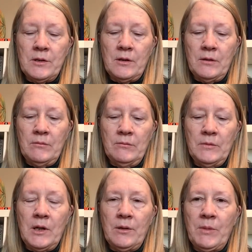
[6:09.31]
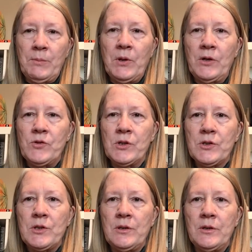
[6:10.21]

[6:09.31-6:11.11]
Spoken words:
a lot of my projects